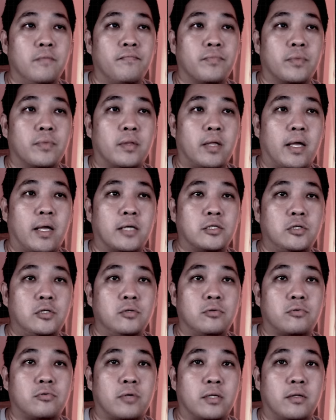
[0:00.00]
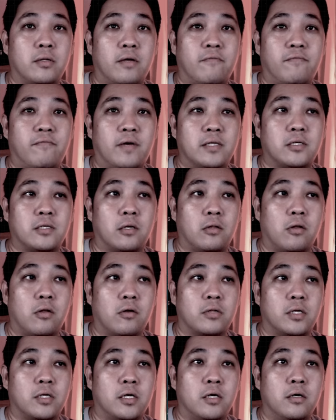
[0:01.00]
They are still trying to advance
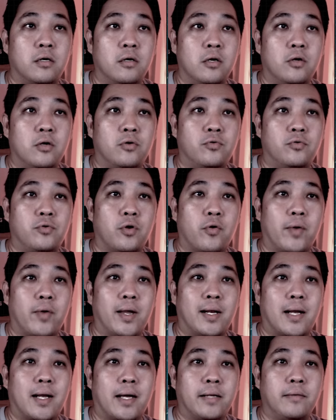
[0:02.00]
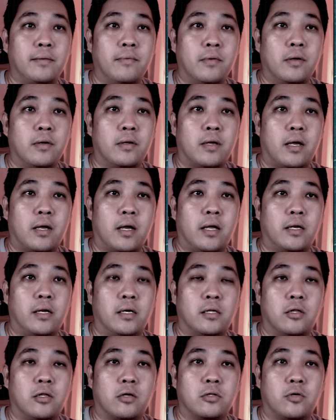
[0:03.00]
along the railway line, and
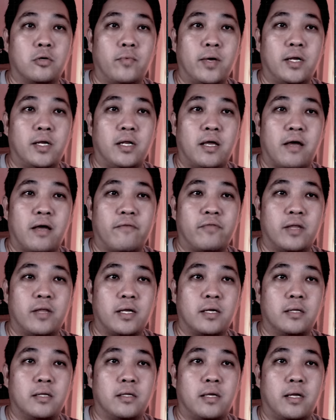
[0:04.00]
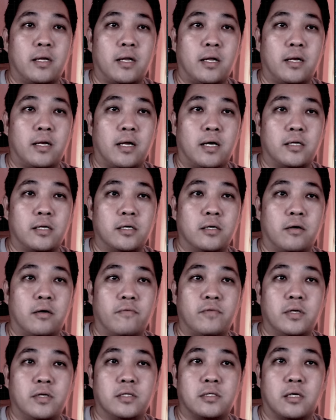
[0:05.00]
along the way they have taken yet another
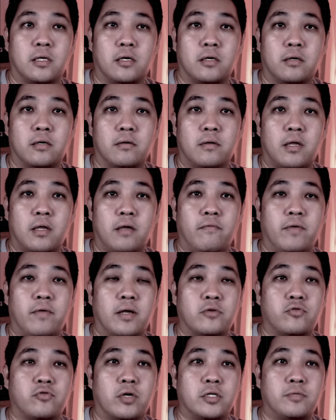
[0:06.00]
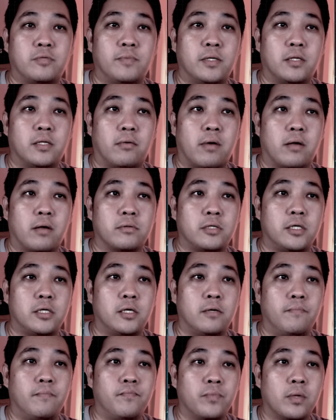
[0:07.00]
of this heavy entrenchment around
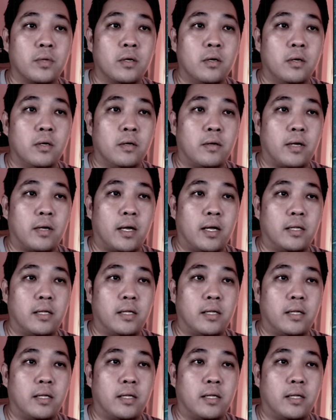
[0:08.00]
here, and